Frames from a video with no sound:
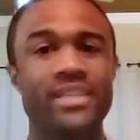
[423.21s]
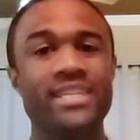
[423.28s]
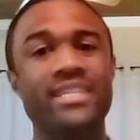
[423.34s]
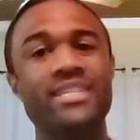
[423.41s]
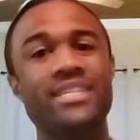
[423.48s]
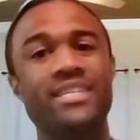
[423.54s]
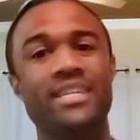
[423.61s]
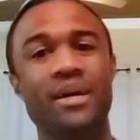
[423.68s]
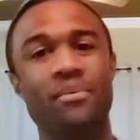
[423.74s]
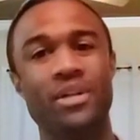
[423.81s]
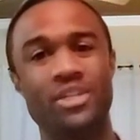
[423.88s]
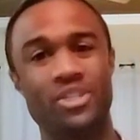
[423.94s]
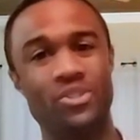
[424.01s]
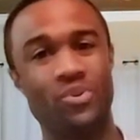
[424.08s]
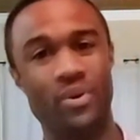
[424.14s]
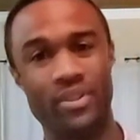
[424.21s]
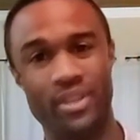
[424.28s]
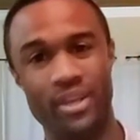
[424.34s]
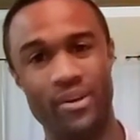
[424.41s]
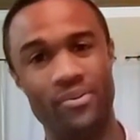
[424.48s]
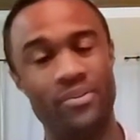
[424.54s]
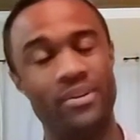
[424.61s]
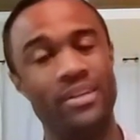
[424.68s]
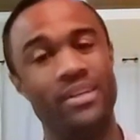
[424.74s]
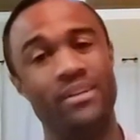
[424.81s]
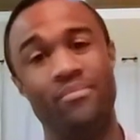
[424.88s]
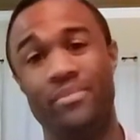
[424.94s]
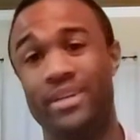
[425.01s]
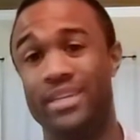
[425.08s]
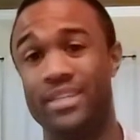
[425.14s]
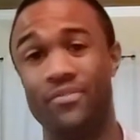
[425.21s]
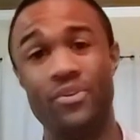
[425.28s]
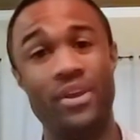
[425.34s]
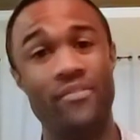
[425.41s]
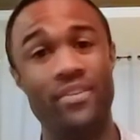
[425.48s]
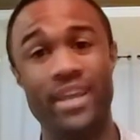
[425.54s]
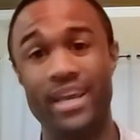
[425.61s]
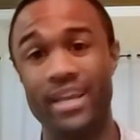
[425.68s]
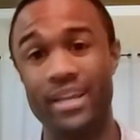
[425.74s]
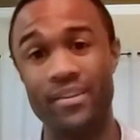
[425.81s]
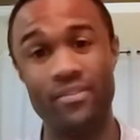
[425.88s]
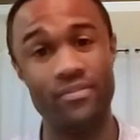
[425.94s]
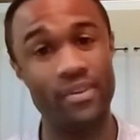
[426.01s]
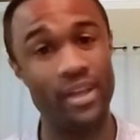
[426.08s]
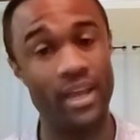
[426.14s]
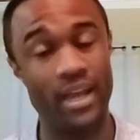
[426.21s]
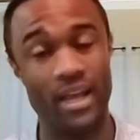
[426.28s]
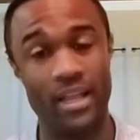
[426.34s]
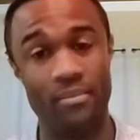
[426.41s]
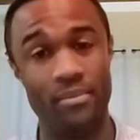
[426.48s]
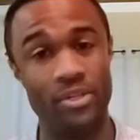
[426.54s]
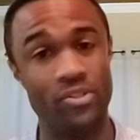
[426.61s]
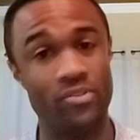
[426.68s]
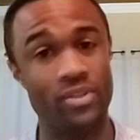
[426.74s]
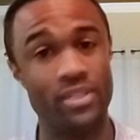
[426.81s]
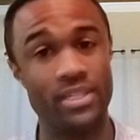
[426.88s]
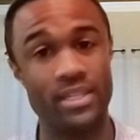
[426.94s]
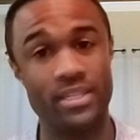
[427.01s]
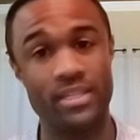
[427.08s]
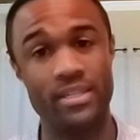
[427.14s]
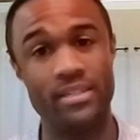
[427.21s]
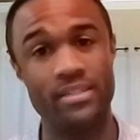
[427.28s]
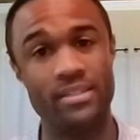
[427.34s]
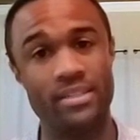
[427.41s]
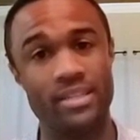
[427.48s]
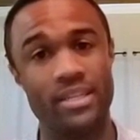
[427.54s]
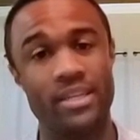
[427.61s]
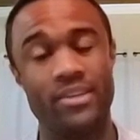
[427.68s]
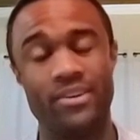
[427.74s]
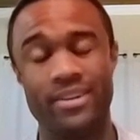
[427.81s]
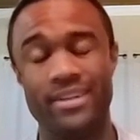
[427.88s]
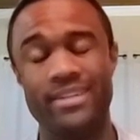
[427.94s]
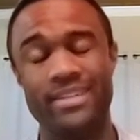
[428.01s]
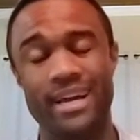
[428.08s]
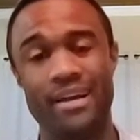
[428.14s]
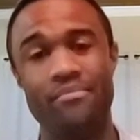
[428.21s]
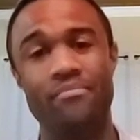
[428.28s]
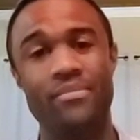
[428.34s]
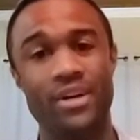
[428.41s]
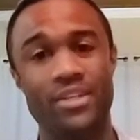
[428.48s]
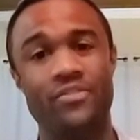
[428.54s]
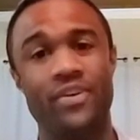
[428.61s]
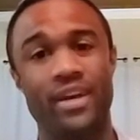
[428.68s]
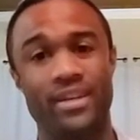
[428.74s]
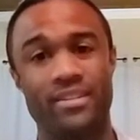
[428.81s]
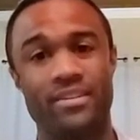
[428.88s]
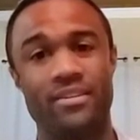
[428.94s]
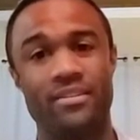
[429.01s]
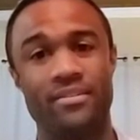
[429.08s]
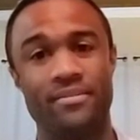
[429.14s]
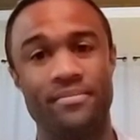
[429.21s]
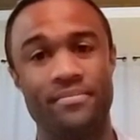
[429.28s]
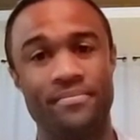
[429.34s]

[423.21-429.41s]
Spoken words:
This is a double-edged sword though, because if you have negative elemental resistance, you're gonna die much faster.